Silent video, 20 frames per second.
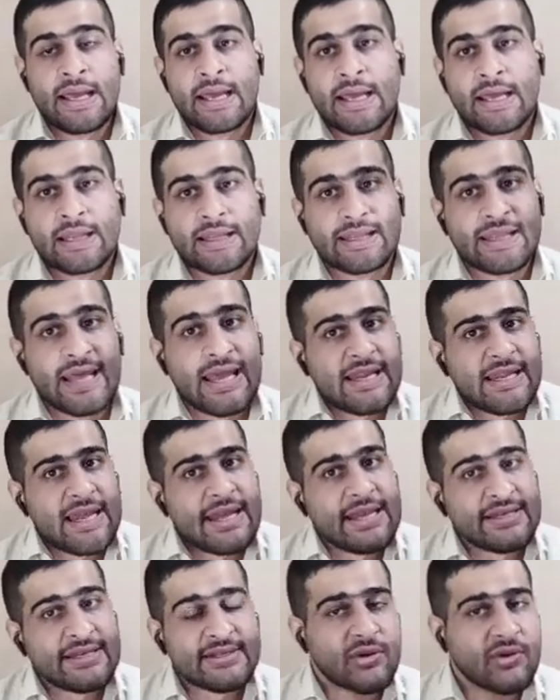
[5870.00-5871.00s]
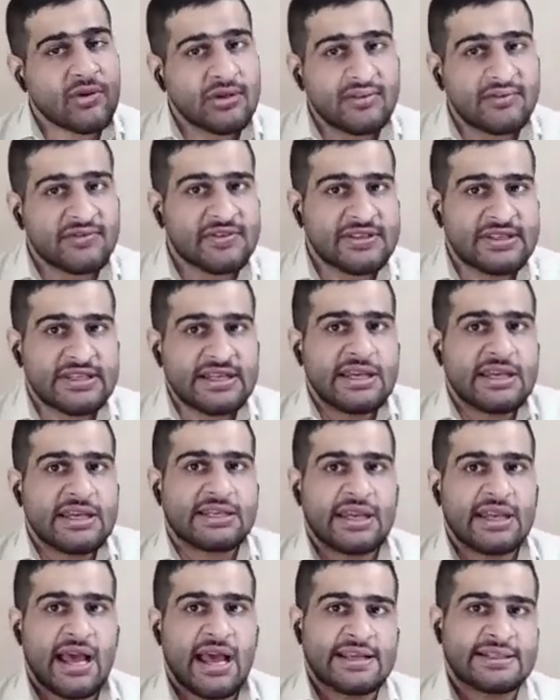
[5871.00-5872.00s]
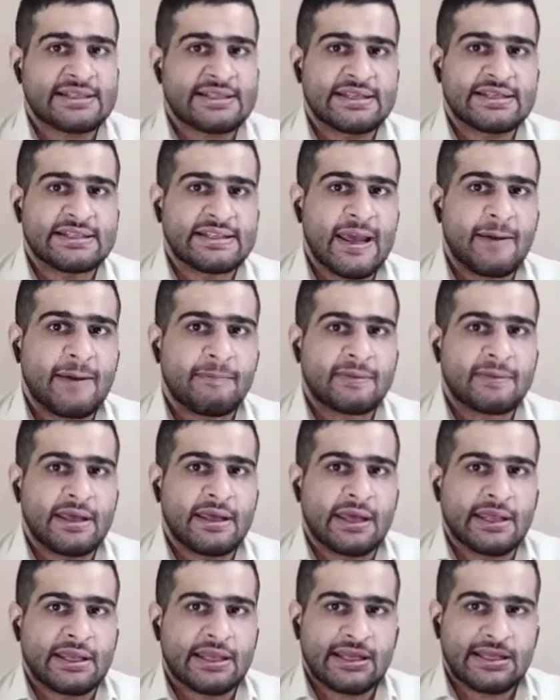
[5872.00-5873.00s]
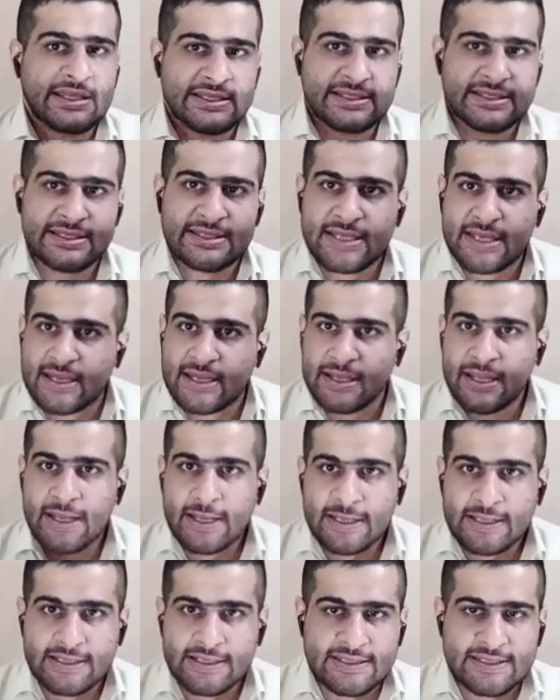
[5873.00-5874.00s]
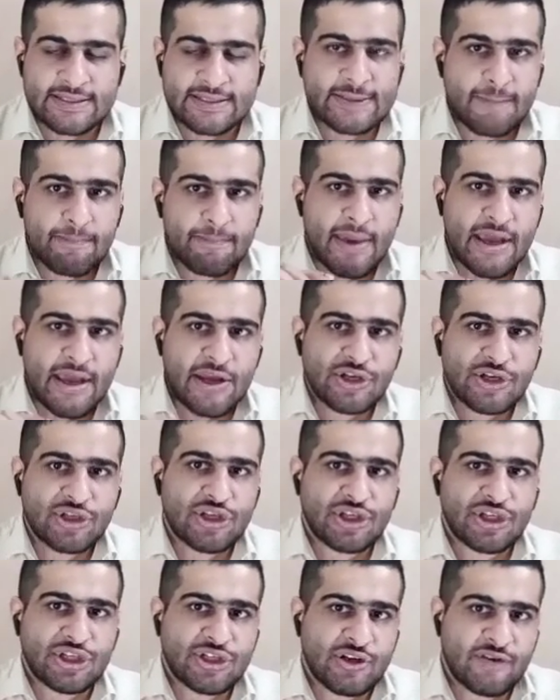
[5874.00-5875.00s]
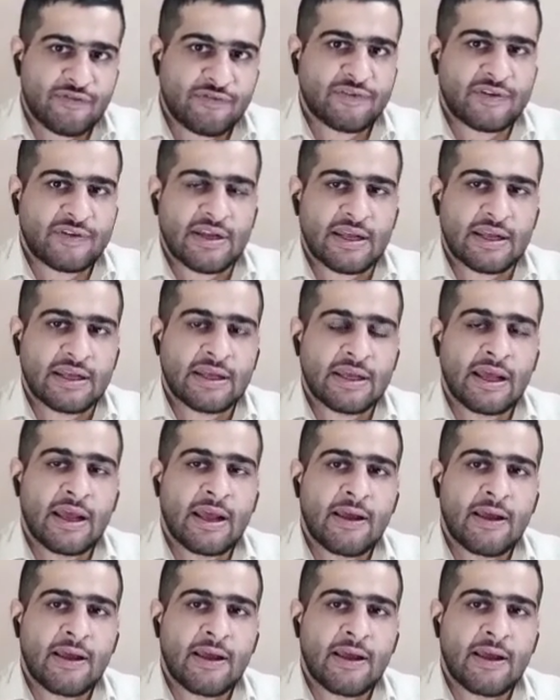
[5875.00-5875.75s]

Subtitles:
They sort of see it as the same thing, that this is a major shifting